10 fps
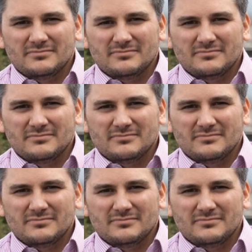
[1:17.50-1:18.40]

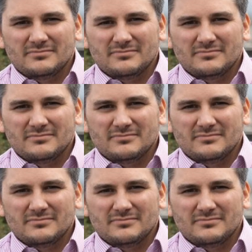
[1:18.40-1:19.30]

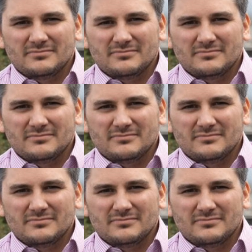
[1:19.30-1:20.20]

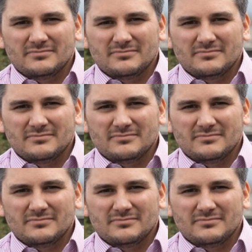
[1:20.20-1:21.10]

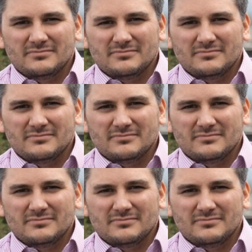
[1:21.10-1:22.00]

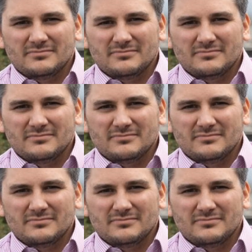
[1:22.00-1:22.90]

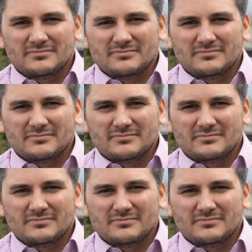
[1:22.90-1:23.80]

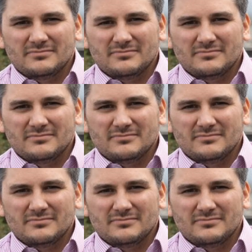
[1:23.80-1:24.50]
(no lip movement)